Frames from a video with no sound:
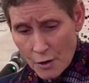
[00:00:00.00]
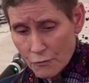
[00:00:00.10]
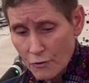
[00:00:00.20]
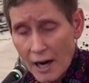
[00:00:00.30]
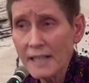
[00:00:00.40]

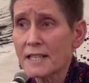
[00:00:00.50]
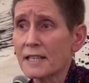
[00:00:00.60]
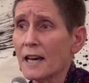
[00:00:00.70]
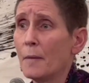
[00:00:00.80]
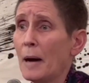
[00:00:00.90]

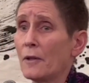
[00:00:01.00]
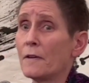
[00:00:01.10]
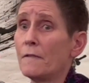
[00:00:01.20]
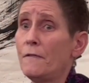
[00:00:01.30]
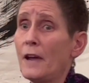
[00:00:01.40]
writes about
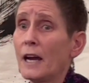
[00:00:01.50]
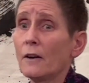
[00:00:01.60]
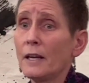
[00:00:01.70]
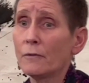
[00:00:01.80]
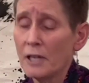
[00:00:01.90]
the
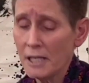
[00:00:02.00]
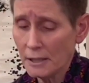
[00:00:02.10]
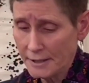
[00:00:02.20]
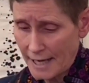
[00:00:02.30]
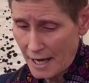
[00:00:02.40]
very
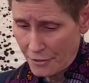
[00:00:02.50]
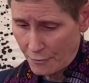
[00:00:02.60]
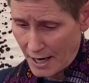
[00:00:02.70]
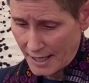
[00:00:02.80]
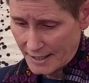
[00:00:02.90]
real death
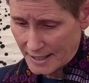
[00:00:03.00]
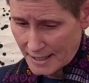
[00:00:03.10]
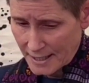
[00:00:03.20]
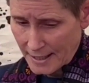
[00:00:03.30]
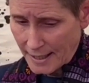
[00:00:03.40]

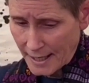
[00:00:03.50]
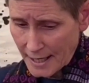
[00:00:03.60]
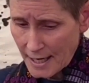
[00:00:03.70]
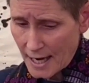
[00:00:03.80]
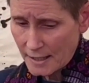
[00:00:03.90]
threats
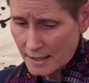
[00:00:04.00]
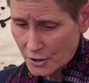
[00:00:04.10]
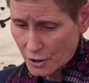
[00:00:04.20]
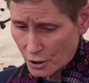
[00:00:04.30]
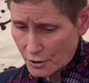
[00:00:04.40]
he and
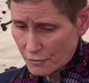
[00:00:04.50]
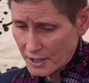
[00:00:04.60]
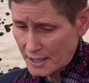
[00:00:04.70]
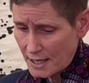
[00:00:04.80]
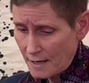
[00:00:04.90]
his church
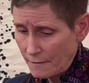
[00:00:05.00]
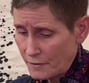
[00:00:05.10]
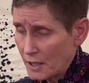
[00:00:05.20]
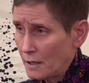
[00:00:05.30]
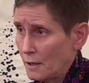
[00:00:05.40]

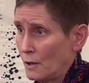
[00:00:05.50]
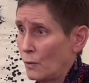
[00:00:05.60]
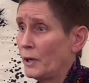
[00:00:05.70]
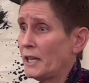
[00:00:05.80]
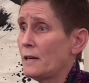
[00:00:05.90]
received
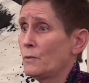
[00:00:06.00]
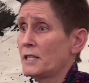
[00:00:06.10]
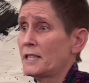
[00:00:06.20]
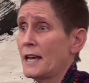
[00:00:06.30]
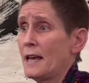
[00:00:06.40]
when he
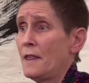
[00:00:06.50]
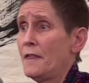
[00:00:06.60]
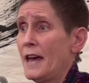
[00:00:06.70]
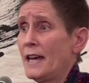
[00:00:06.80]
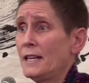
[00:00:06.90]
was
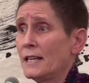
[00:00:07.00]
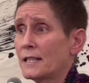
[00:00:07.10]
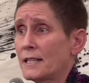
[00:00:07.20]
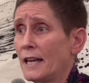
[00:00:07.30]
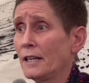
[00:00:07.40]
then
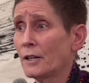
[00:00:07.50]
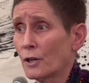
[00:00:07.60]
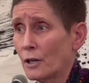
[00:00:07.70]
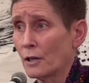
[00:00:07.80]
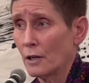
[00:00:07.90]

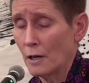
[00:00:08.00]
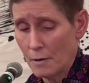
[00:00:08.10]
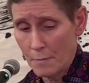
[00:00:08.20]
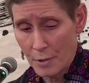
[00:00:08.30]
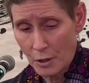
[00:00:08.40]
Senator
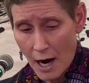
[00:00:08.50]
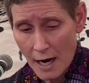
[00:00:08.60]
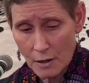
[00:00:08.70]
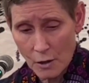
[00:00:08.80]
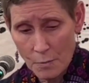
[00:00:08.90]

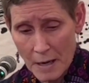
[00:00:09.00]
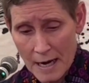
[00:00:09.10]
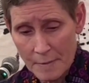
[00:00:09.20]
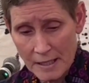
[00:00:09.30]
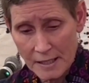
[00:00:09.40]
Barack
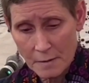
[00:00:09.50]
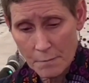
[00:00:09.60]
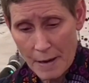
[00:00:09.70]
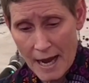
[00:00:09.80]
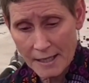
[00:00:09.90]
Obama's
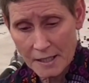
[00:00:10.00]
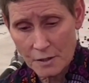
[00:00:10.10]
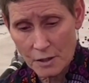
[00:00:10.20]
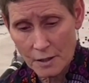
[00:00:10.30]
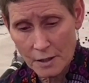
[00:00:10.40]

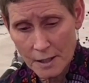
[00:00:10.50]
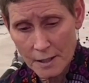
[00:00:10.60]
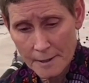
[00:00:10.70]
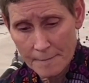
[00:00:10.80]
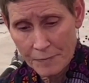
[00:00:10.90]
pastor.
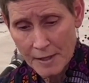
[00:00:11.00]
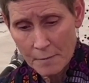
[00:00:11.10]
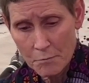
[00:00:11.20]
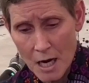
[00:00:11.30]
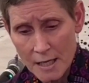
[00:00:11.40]

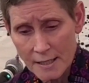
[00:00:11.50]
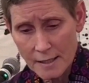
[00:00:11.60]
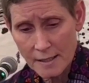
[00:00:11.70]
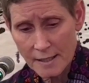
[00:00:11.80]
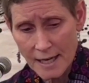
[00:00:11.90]

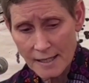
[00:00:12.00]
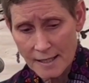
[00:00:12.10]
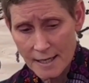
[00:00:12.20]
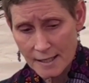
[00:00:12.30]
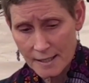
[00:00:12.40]
Moss
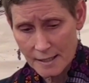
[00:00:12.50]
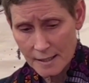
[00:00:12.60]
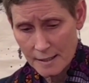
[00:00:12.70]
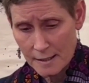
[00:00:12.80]
says this: